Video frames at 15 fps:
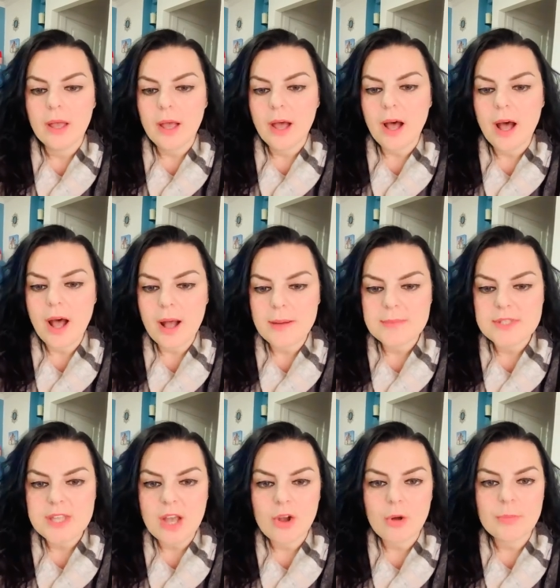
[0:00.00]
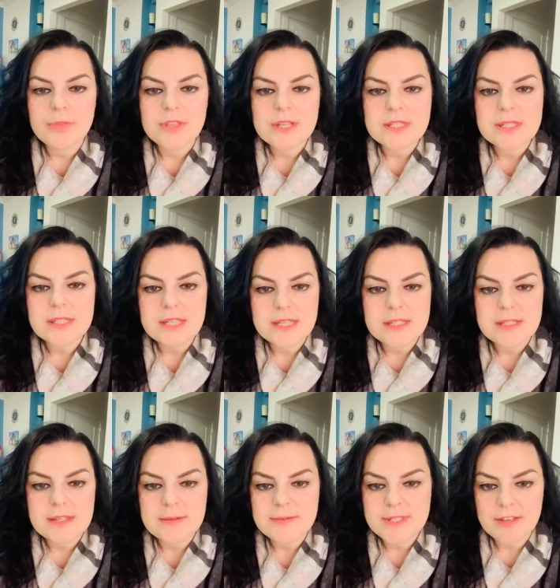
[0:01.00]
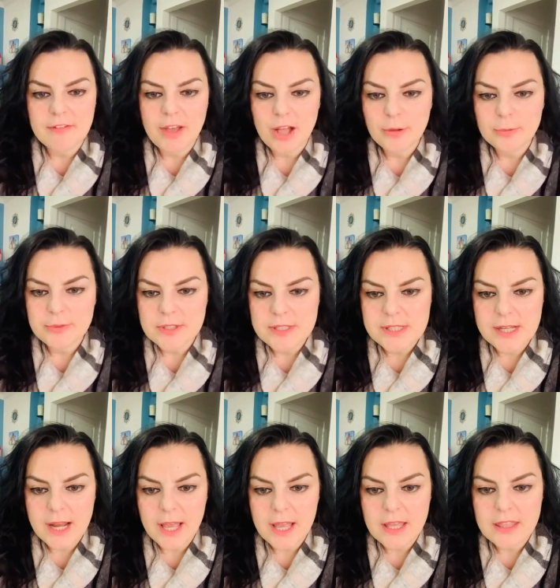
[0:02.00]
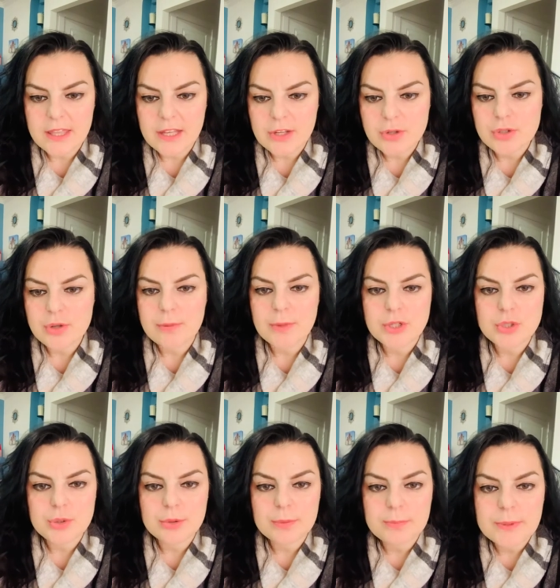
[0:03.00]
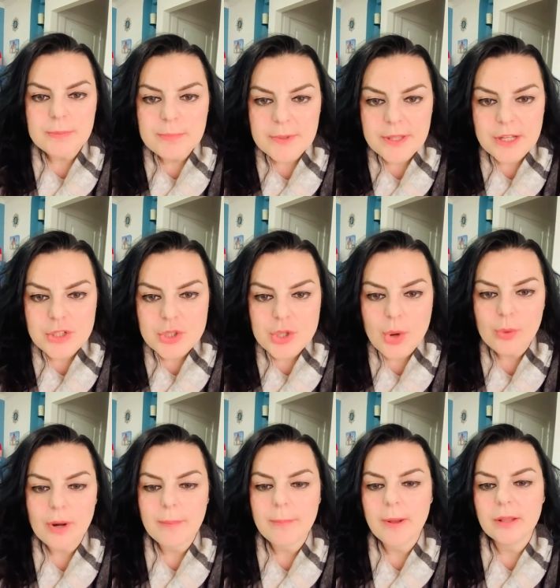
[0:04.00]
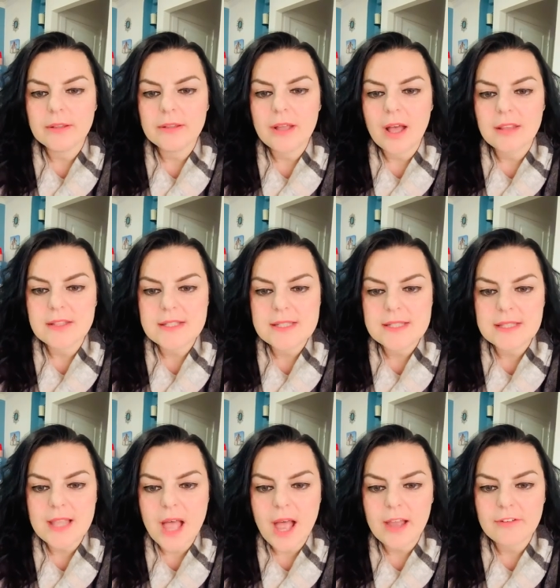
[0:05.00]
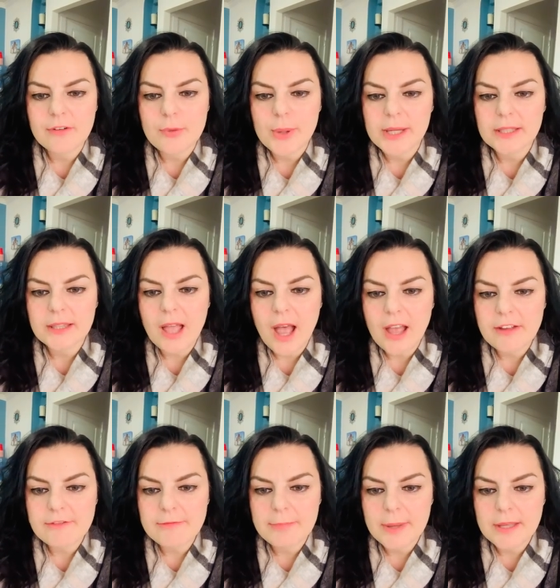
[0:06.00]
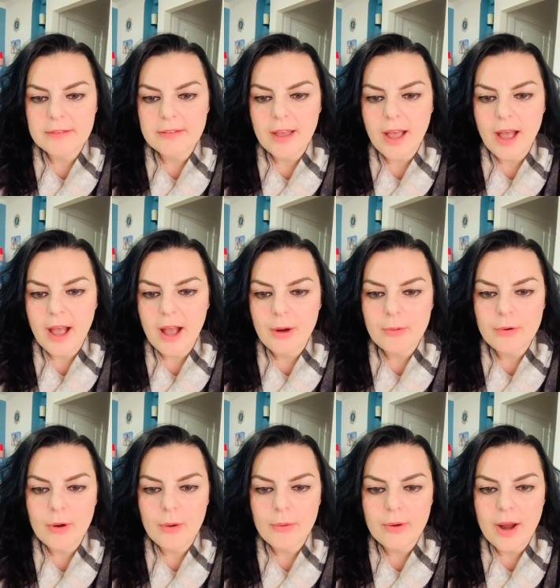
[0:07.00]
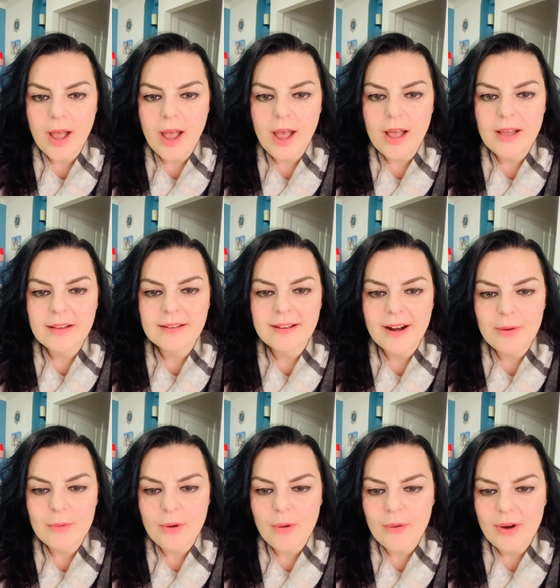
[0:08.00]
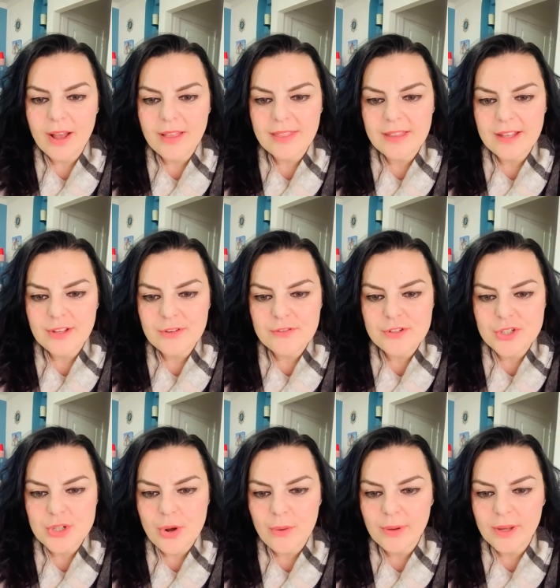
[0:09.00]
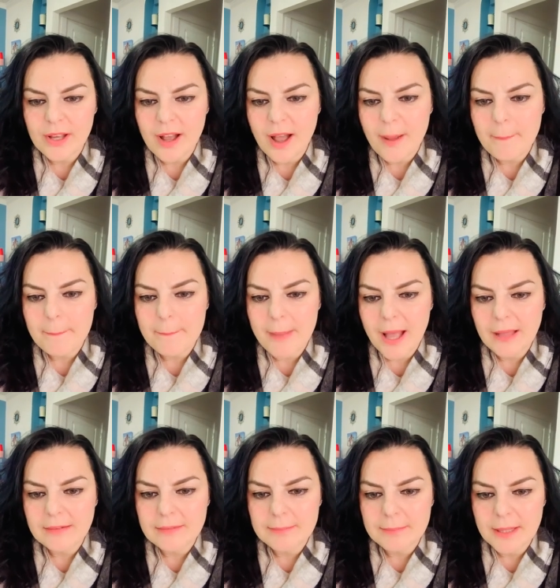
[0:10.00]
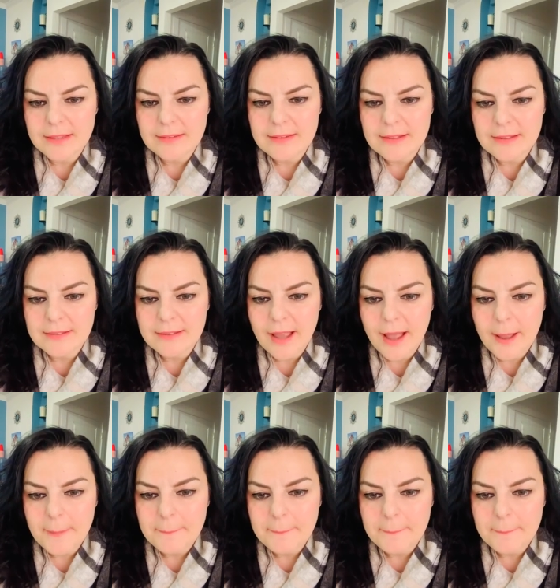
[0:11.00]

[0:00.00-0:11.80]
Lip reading: So I hope these tips have helped you today. Thank you so much to the people that showed up on this quick live. Beta Aurora, thank you for showing up. Matilda.